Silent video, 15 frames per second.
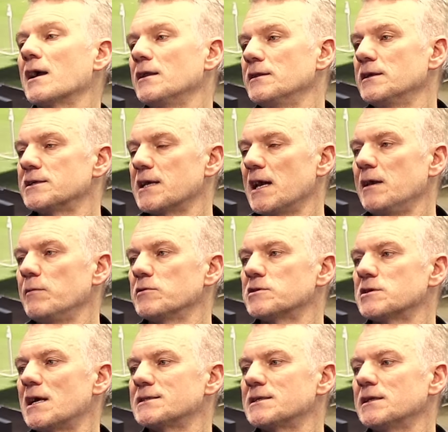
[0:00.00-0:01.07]
this game on
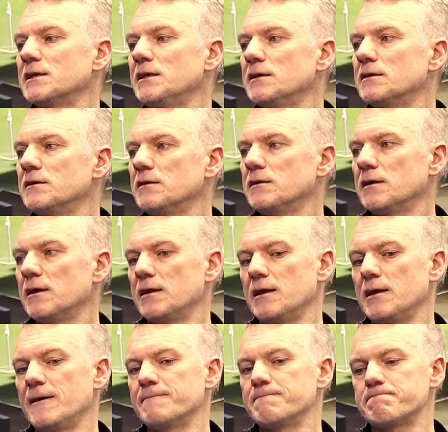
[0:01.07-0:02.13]
Saturday,
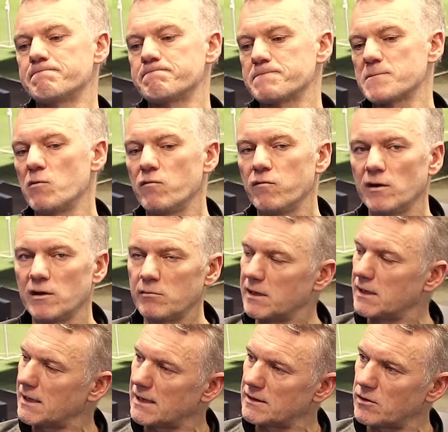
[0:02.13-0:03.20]
and hopefully we
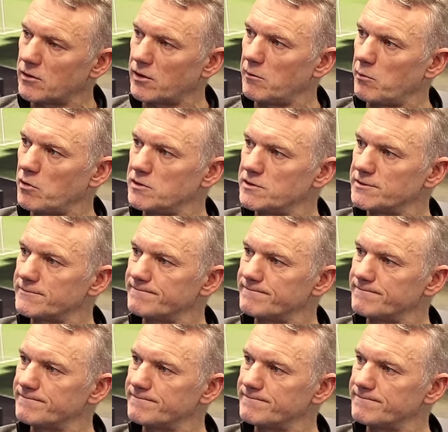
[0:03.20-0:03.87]
can get the 3 points.